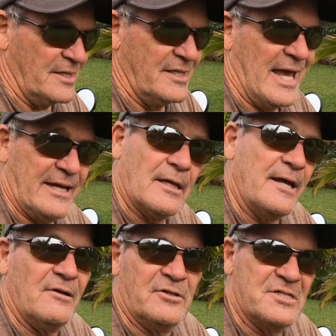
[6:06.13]
The
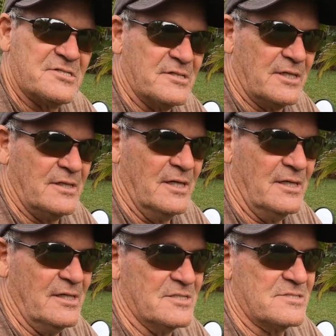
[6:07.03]
headlight on this thing
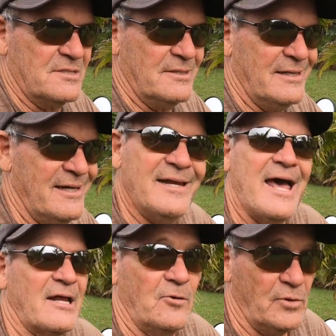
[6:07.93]
is
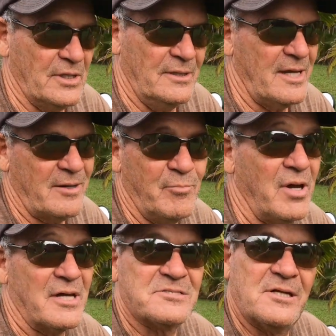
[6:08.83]
inadequate at
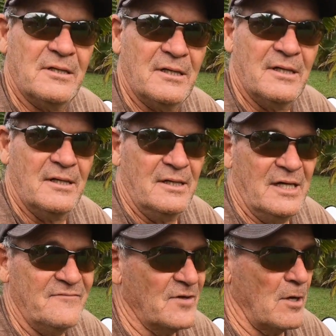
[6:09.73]
best.
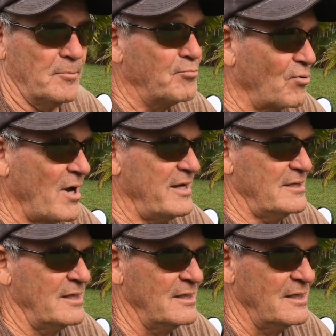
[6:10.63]
Even on bright,
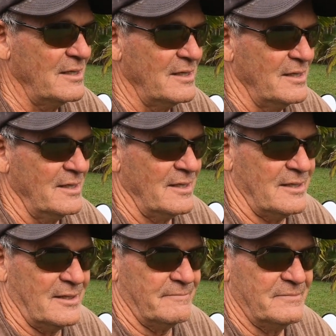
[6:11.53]

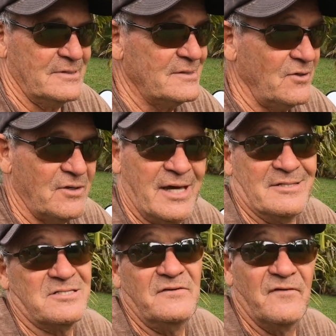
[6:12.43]
you
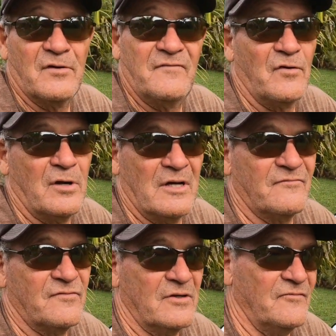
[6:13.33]
can't see very far out in
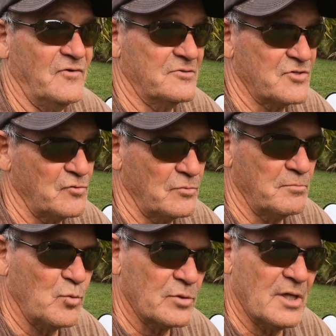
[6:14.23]
front of you, so
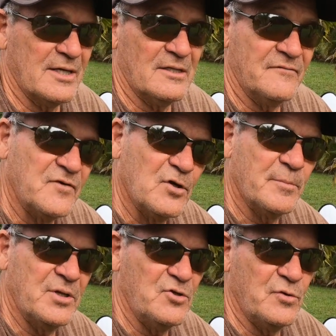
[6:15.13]
more than likely, if you're going to
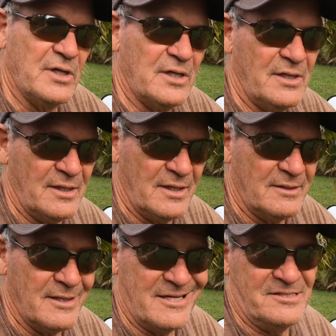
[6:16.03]
be doing any
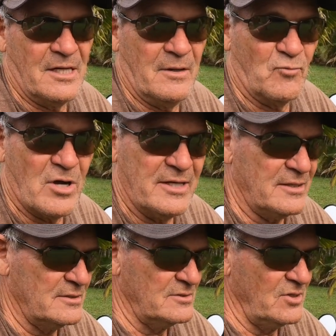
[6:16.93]
nighttime
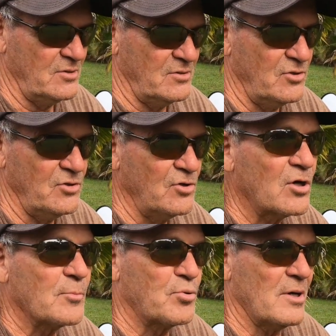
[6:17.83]
riding, you're
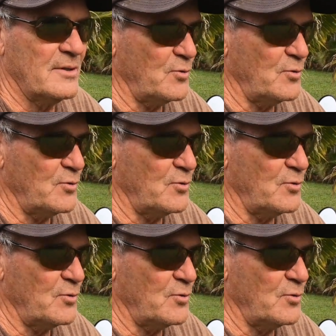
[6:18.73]
going to probably